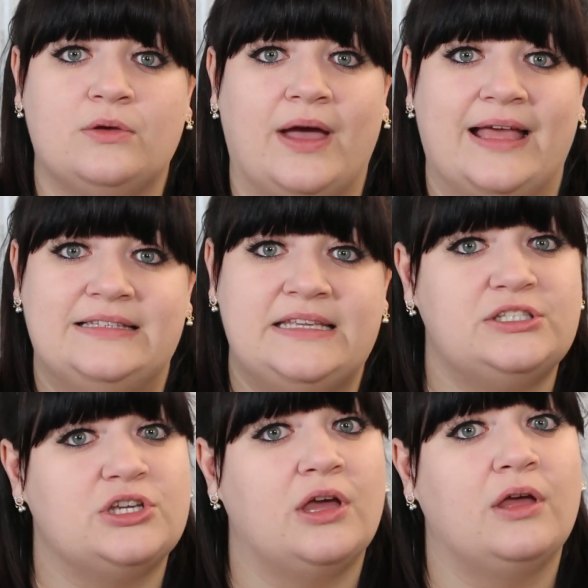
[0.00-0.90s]
your head
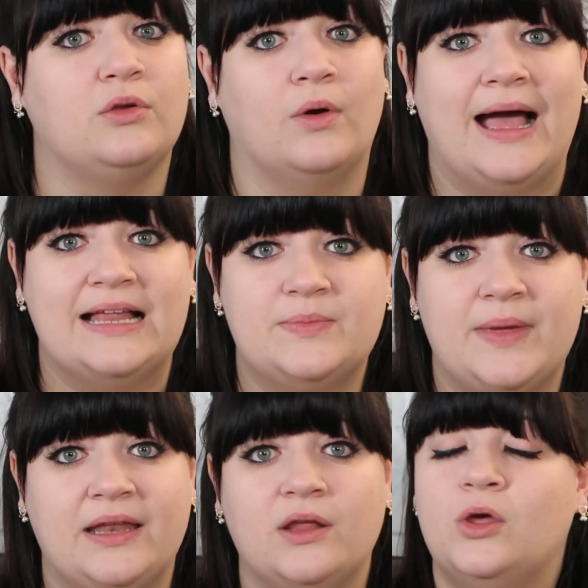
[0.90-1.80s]
teacher, your
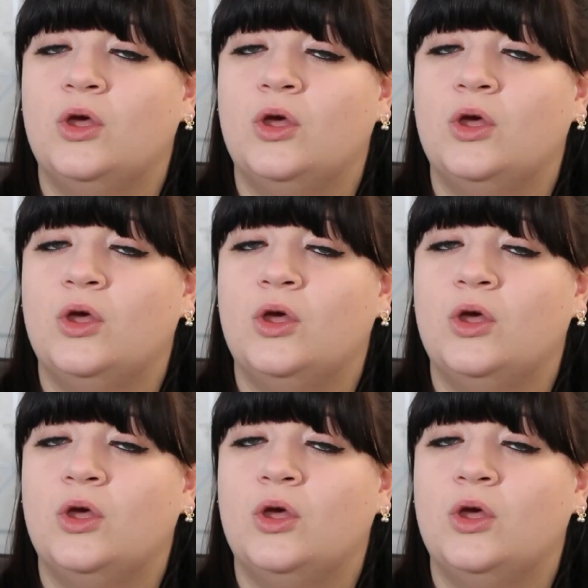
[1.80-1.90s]
admin,